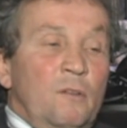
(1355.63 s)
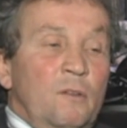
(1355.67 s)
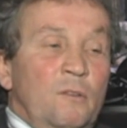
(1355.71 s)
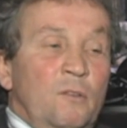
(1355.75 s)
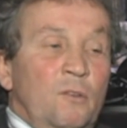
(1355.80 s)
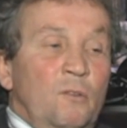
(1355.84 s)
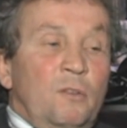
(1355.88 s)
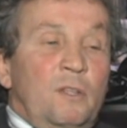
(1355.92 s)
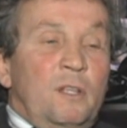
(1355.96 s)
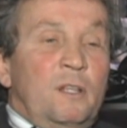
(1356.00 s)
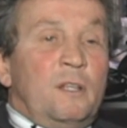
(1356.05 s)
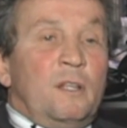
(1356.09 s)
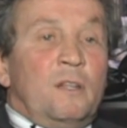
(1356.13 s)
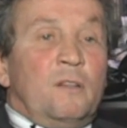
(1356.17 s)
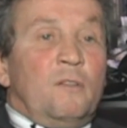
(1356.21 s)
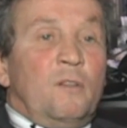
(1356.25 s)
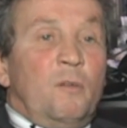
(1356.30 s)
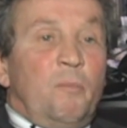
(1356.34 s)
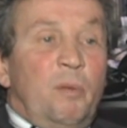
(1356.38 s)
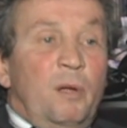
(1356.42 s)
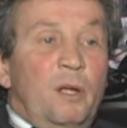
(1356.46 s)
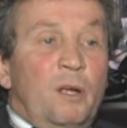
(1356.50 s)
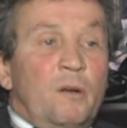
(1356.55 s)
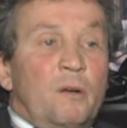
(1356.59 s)
No, they didn't.
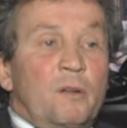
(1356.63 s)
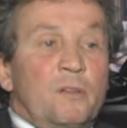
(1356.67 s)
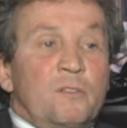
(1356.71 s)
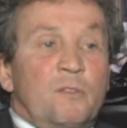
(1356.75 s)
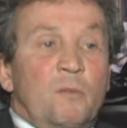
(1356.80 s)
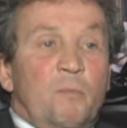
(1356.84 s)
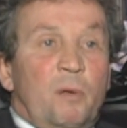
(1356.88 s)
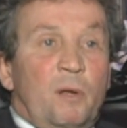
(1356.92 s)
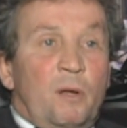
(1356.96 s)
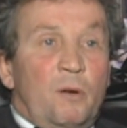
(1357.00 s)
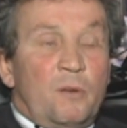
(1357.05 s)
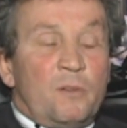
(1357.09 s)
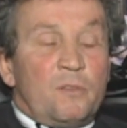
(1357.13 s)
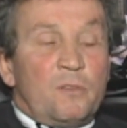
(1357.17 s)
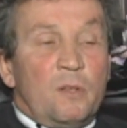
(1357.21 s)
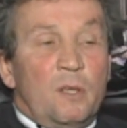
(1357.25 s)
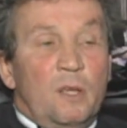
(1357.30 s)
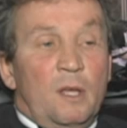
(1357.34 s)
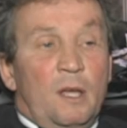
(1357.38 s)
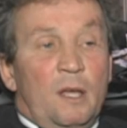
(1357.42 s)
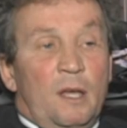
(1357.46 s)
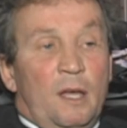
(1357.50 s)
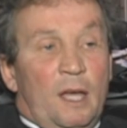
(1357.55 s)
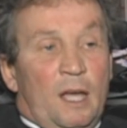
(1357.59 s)
The parents
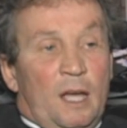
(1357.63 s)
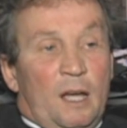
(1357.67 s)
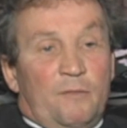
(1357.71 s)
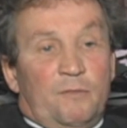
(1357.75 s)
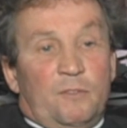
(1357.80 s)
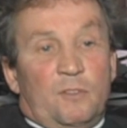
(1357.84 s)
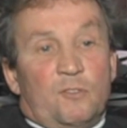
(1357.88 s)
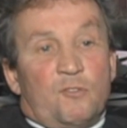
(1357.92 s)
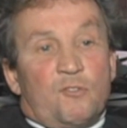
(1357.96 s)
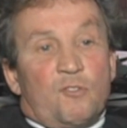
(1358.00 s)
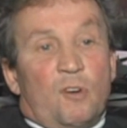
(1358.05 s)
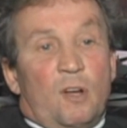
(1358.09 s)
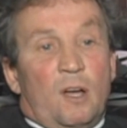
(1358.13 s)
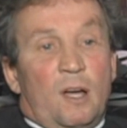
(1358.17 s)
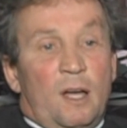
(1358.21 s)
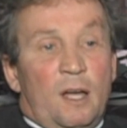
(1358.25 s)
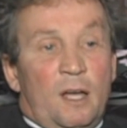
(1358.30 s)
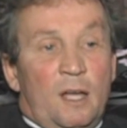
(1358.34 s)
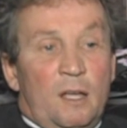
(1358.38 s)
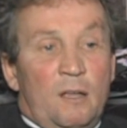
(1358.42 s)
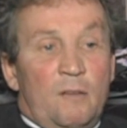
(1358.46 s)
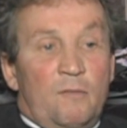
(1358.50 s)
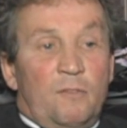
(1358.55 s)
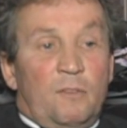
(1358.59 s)
have to
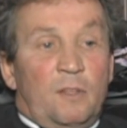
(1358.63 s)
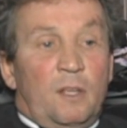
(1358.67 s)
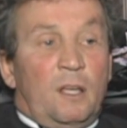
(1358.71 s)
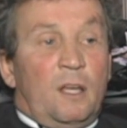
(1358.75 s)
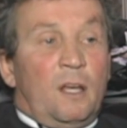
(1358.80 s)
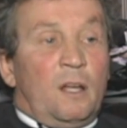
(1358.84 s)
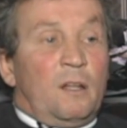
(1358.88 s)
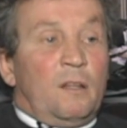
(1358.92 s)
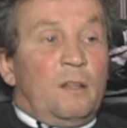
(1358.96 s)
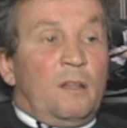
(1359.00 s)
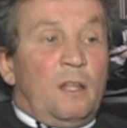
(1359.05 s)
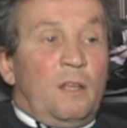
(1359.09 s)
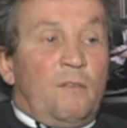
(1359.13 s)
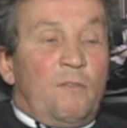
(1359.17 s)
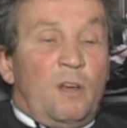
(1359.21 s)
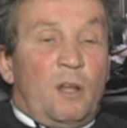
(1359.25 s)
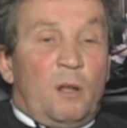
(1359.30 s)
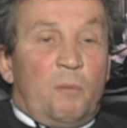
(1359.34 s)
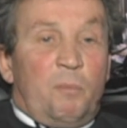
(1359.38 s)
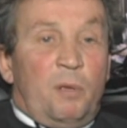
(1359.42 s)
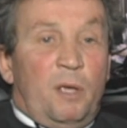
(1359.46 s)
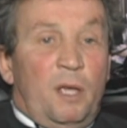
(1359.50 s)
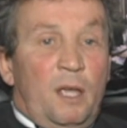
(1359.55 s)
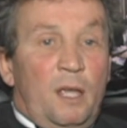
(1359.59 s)
drive, and they've got
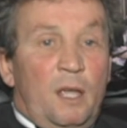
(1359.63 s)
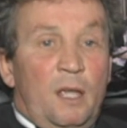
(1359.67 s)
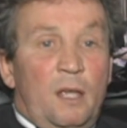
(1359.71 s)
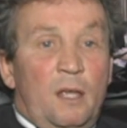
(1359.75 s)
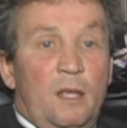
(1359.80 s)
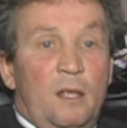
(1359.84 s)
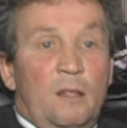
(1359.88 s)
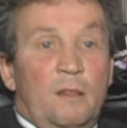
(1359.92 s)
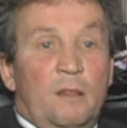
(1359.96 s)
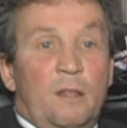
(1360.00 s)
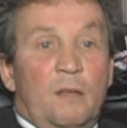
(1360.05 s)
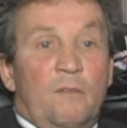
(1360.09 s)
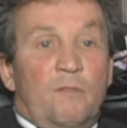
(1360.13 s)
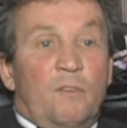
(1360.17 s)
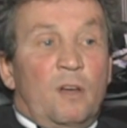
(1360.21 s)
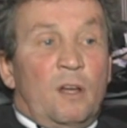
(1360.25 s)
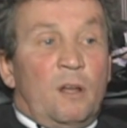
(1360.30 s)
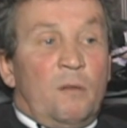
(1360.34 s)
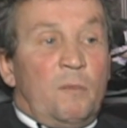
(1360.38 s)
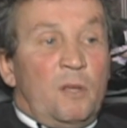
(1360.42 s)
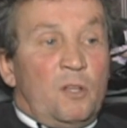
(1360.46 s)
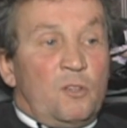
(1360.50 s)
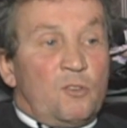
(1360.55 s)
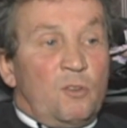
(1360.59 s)
to pay, they've got
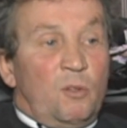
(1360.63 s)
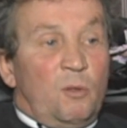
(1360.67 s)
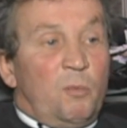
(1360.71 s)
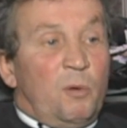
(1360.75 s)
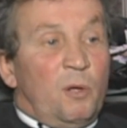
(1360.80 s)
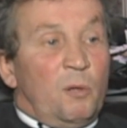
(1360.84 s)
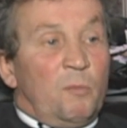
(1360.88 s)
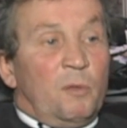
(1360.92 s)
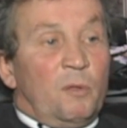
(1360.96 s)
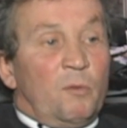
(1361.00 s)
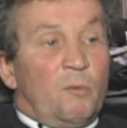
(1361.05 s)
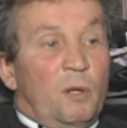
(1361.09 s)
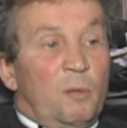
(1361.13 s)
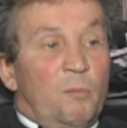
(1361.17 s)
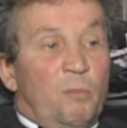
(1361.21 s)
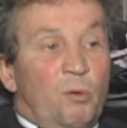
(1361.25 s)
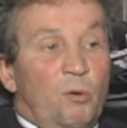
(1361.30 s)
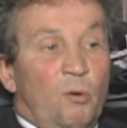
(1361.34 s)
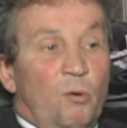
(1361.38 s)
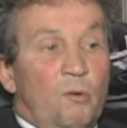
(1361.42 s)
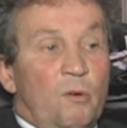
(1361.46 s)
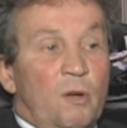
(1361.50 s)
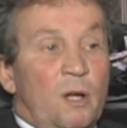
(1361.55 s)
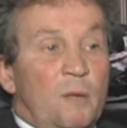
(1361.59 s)
to make sure they put them in the right
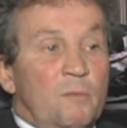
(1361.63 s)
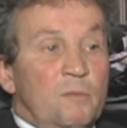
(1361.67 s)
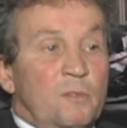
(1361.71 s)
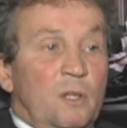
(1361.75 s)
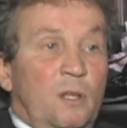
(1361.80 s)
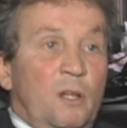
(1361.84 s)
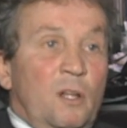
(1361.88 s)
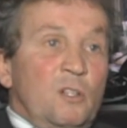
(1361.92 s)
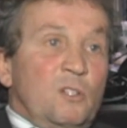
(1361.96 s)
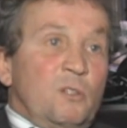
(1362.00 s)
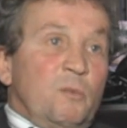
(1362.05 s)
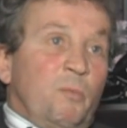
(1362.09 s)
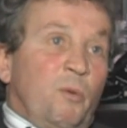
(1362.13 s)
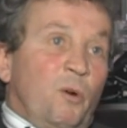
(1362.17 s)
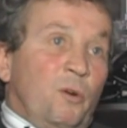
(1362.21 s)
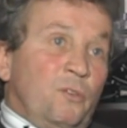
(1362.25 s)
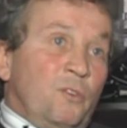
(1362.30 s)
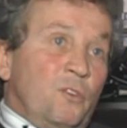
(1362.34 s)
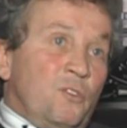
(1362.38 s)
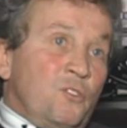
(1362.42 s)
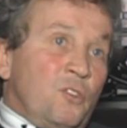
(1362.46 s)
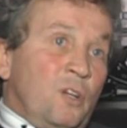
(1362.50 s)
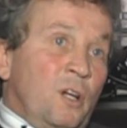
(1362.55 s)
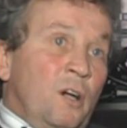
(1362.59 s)
programs, they've got to support
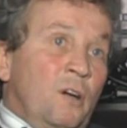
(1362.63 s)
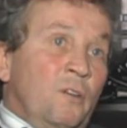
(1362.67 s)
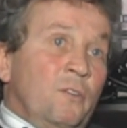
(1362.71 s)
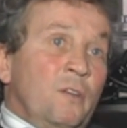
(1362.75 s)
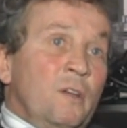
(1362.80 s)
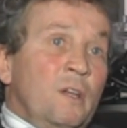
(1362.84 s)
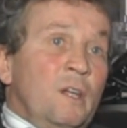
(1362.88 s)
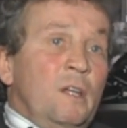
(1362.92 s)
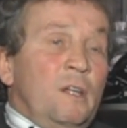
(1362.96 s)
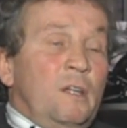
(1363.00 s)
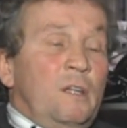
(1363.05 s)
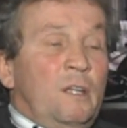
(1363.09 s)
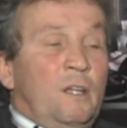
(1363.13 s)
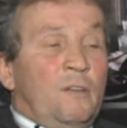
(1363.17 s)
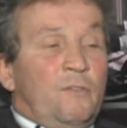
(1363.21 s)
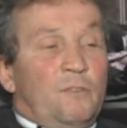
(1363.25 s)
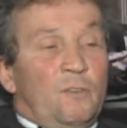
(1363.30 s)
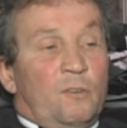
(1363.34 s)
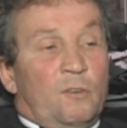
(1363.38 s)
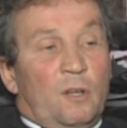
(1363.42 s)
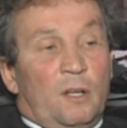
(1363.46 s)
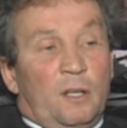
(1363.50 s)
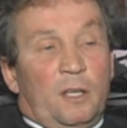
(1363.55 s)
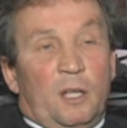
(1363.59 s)
the child if
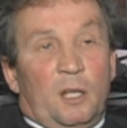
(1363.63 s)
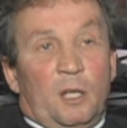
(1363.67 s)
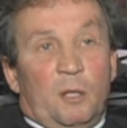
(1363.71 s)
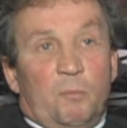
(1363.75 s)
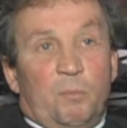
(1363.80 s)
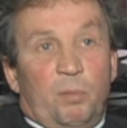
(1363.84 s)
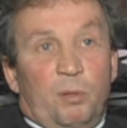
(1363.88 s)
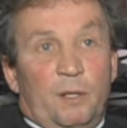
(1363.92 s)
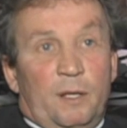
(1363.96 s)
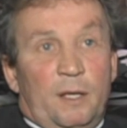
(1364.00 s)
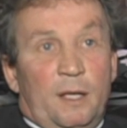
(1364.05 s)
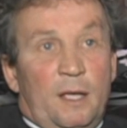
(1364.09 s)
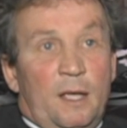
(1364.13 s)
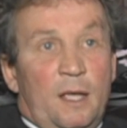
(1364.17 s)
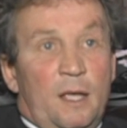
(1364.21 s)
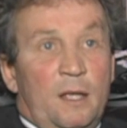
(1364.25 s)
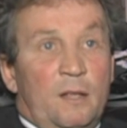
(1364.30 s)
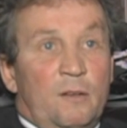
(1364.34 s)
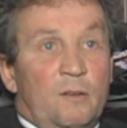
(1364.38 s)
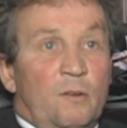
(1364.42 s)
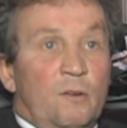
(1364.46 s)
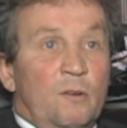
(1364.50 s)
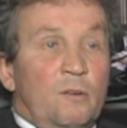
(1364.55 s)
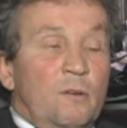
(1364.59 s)
they're not getting
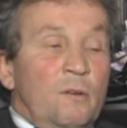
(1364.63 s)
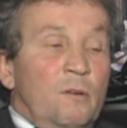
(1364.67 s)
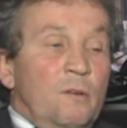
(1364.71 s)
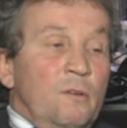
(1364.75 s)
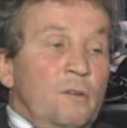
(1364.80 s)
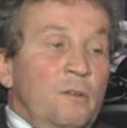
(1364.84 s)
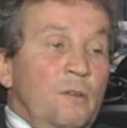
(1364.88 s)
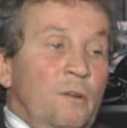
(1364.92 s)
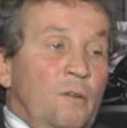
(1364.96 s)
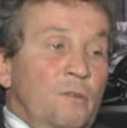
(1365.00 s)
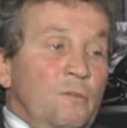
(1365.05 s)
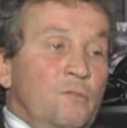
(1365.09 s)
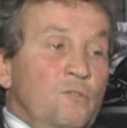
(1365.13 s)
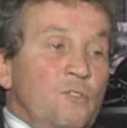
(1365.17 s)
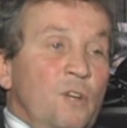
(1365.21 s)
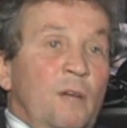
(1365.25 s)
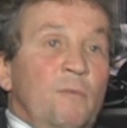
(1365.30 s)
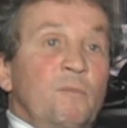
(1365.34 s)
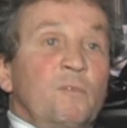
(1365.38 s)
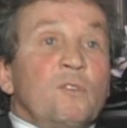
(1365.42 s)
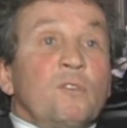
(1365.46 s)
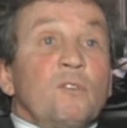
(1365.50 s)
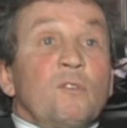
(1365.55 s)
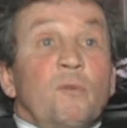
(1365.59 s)
played, or
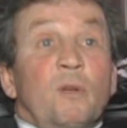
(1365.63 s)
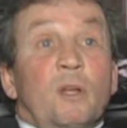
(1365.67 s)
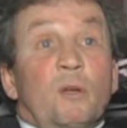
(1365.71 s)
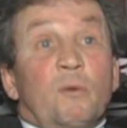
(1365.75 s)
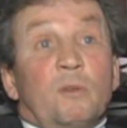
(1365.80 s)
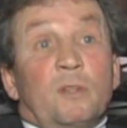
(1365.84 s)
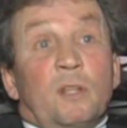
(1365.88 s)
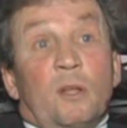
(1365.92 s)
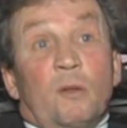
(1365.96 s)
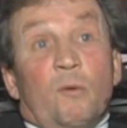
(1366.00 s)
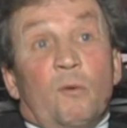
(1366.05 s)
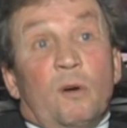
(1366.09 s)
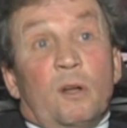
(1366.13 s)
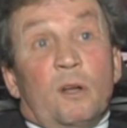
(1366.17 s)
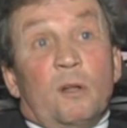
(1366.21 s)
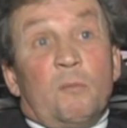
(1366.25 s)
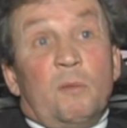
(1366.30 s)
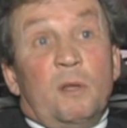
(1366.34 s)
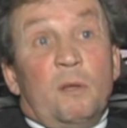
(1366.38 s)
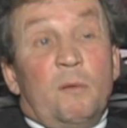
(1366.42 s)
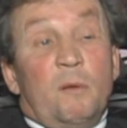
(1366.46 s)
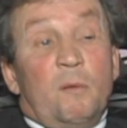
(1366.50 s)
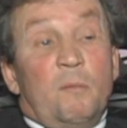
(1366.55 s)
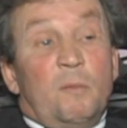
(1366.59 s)
drive them to the rink when they don't want to
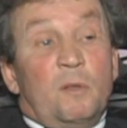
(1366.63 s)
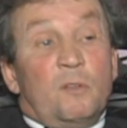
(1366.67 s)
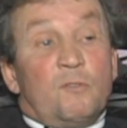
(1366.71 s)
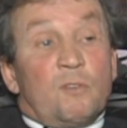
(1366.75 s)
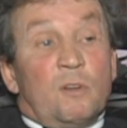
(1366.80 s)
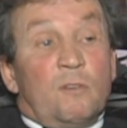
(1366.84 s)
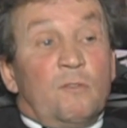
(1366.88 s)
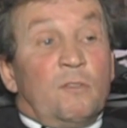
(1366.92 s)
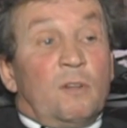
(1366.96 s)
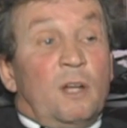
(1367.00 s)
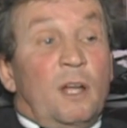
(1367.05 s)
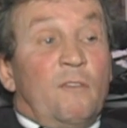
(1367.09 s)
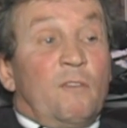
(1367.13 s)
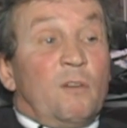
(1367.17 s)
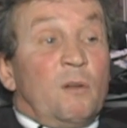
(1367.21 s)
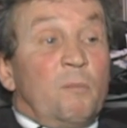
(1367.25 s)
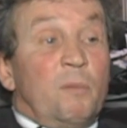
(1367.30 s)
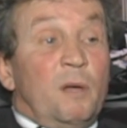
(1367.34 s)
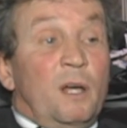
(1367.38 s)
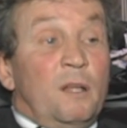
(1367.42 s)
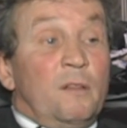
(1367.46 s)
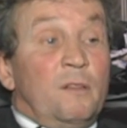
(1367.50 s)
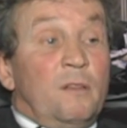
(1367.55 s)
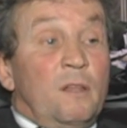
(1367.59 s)
maybe be driven, they're having a
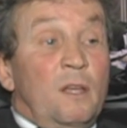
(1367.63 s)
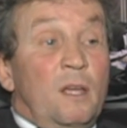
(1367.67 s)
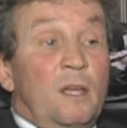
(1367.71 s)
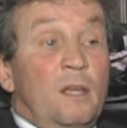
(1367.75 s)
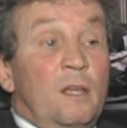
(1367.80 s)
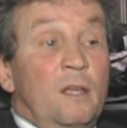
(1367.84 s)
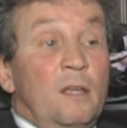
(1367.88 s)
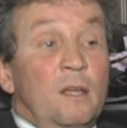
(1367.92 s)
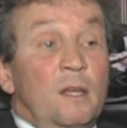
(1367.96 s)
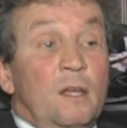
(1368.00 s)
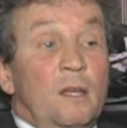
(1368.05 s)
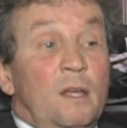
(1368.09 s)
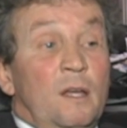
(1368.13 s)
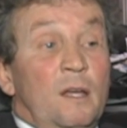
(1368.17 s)
bad day.